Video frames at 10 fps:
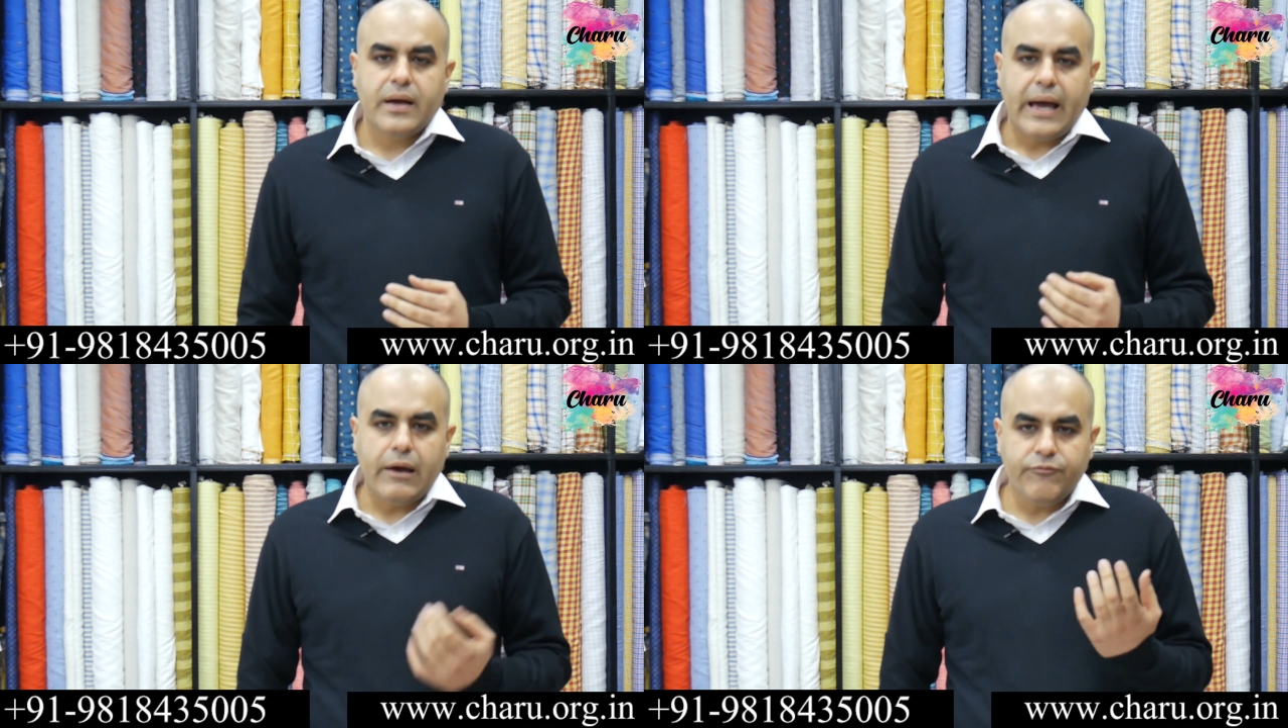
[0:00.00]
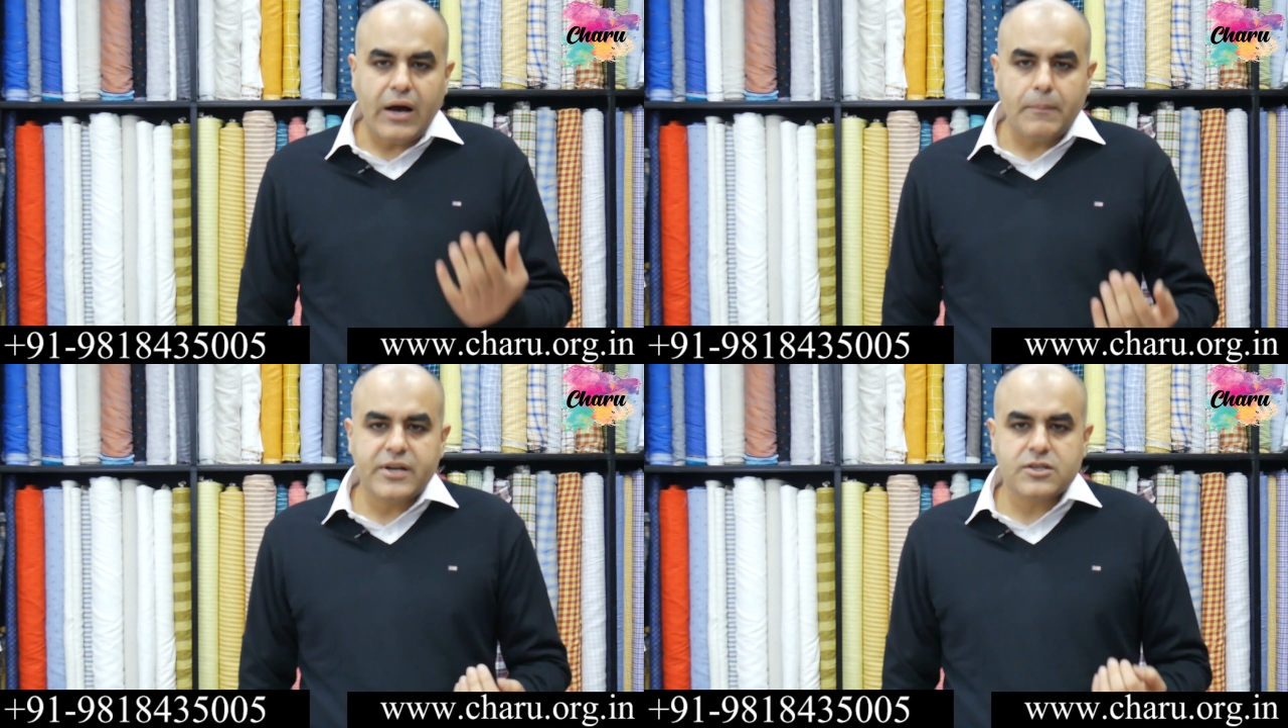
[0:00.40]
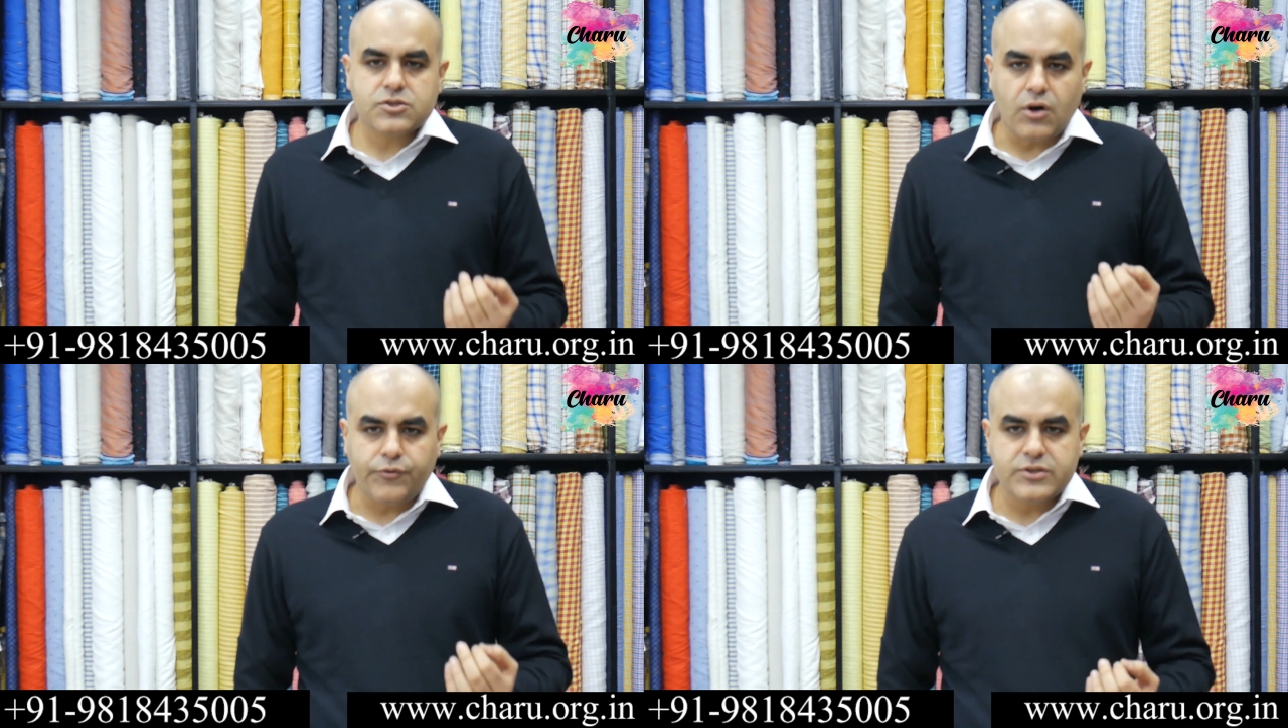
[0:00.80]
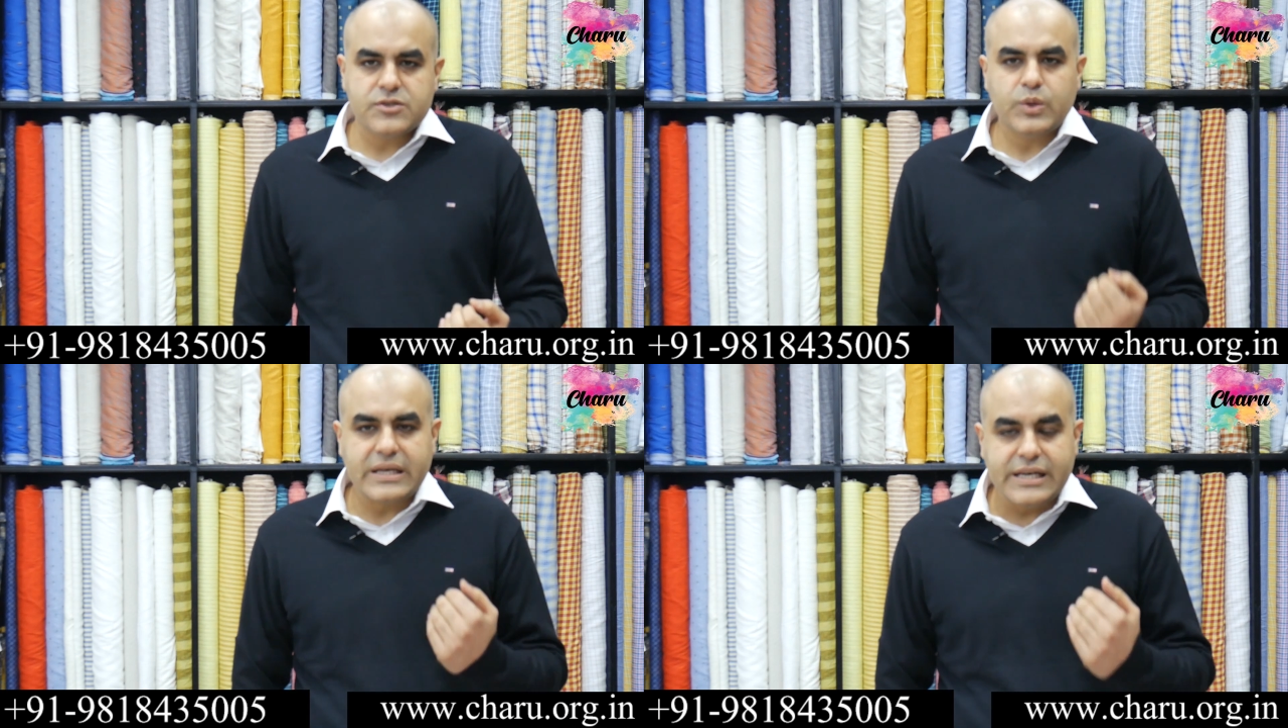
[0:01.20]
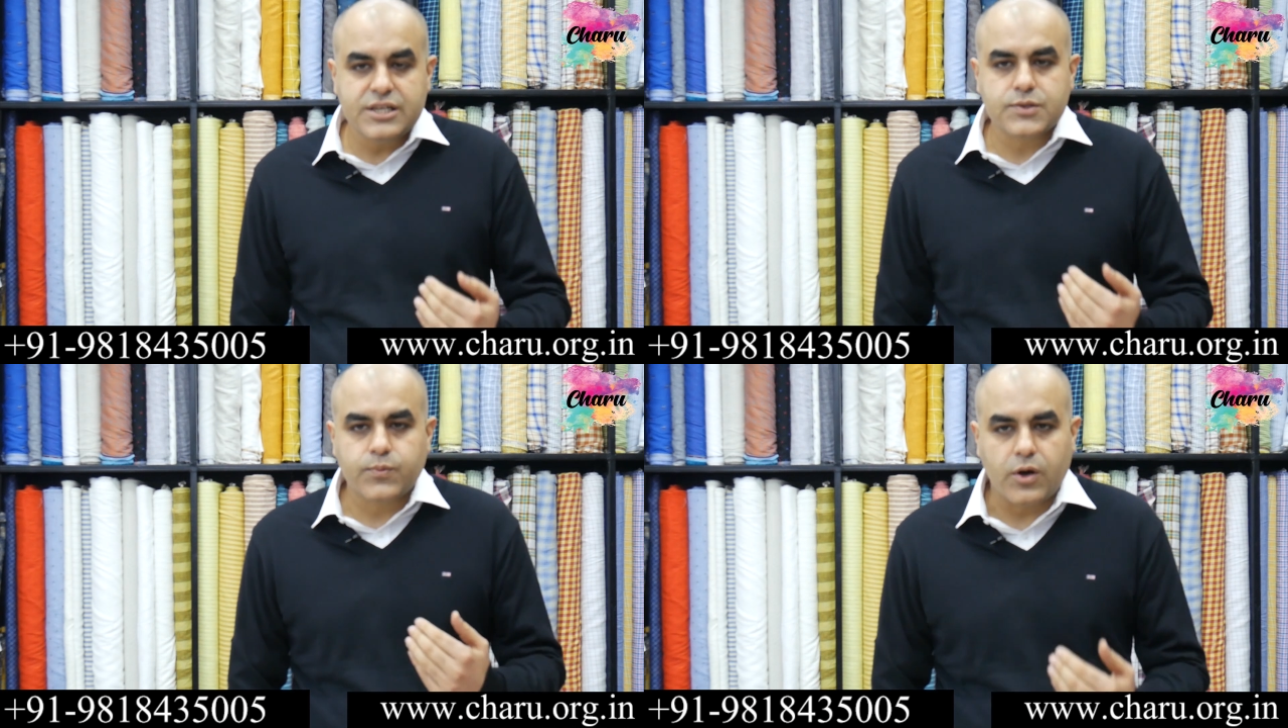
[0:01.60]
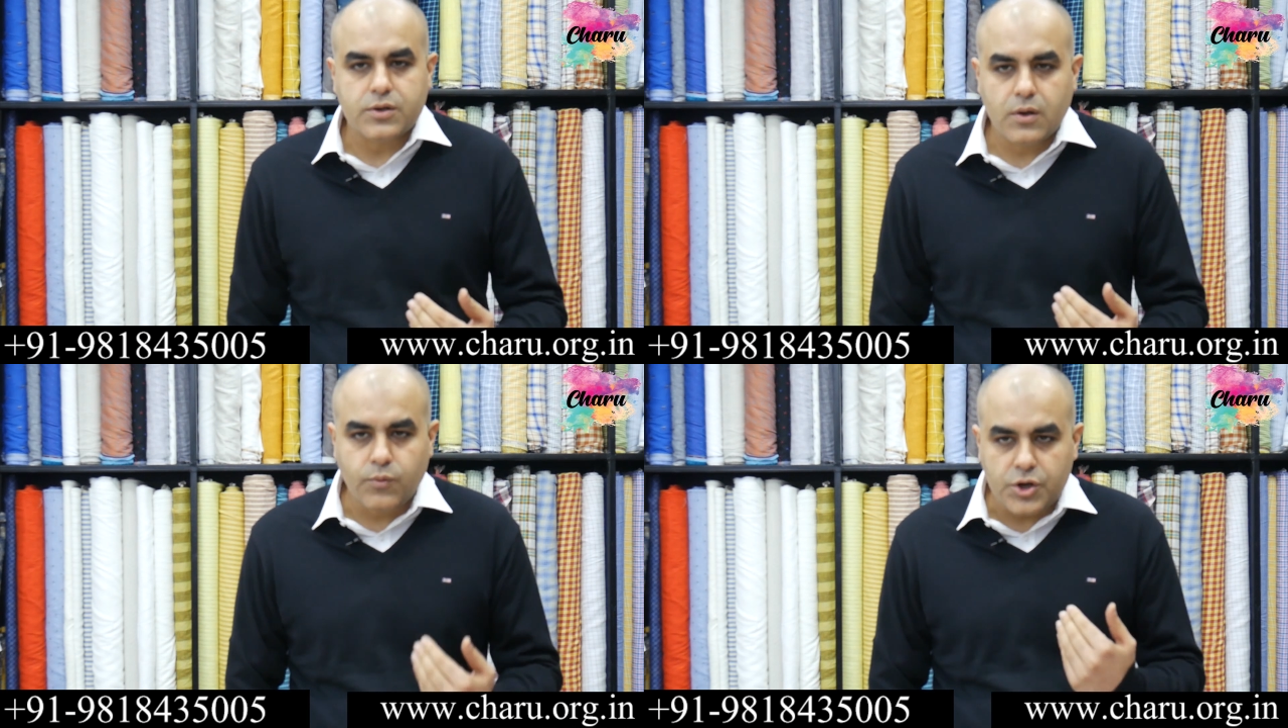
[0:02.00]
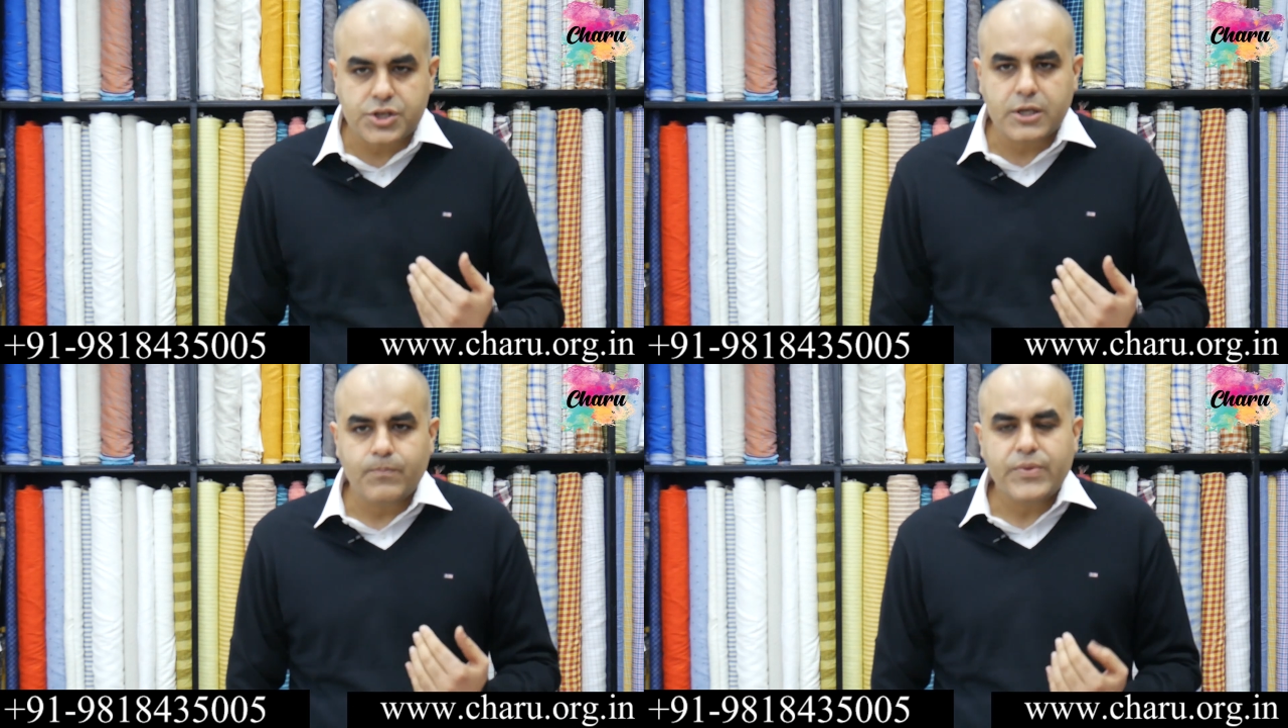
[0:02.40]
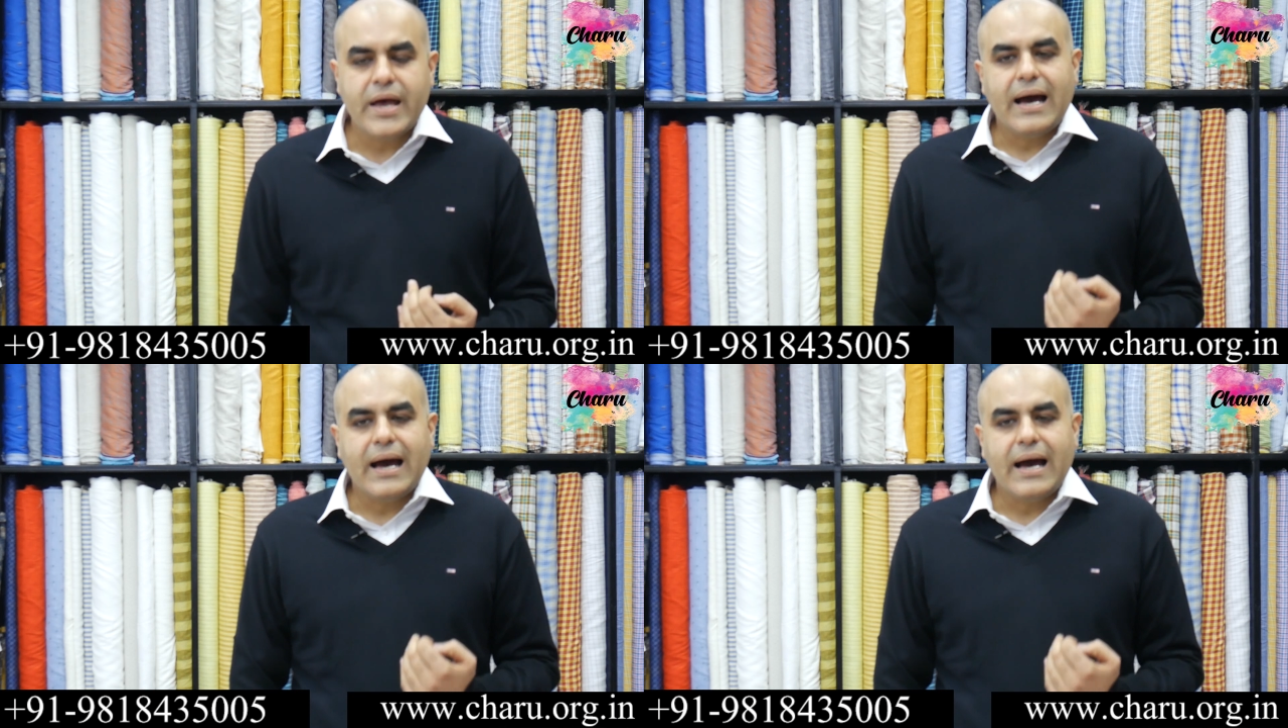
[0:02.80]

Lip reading: Hemp fabric softens with each washing,